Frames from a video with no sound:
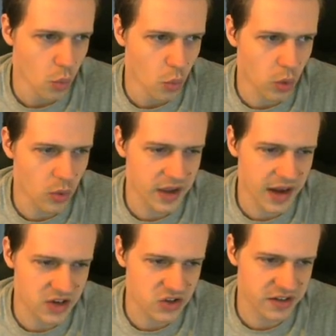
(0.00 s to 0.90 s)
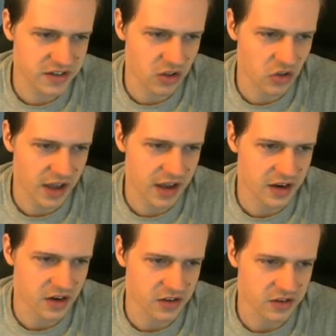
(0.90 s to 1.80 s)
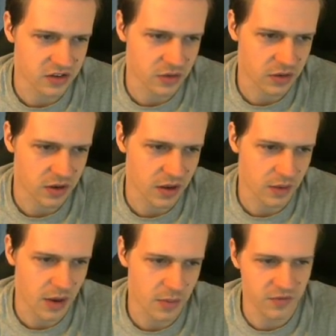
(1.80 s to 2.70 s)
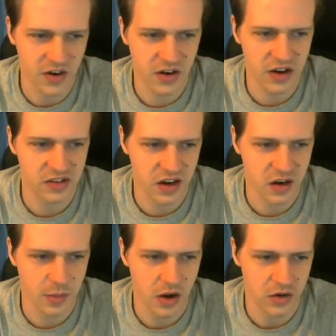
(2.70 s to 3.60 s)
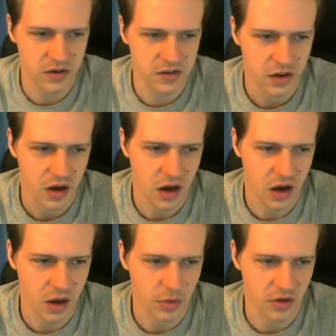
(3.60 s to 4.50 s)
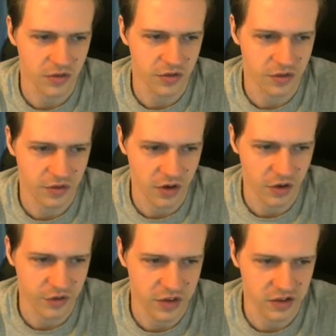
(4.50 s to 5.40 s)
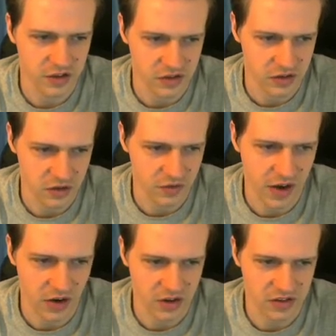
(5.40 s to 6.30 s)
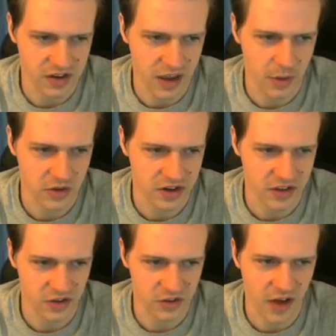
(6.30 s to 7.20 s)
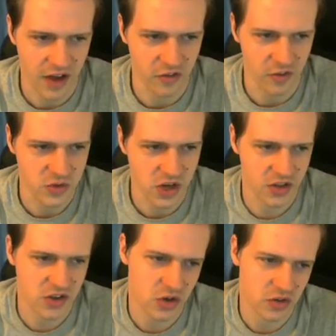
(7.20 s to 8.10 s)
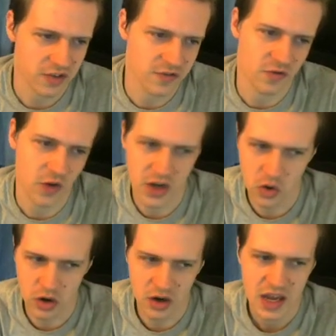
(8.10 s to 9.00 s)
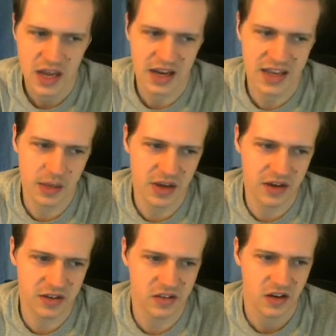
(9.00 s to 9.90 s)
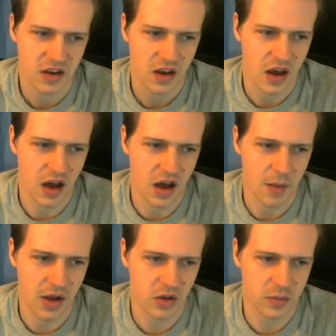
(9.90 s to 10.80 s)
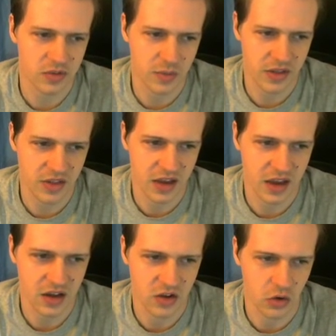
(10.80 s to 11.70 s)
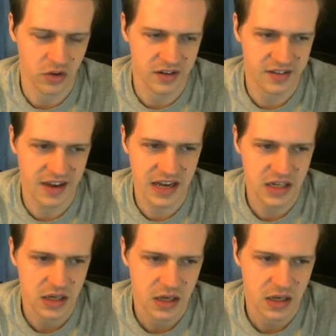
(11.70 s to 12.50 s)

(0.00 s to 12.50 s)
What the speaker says: what we can actually take a look at here is I'm very excited about a couple of these veterans that came out today. There's 5 of them: Jonathan Joseph, Frank Gore, Akeem Hicks, Malcolm Smith, and Golden Tate.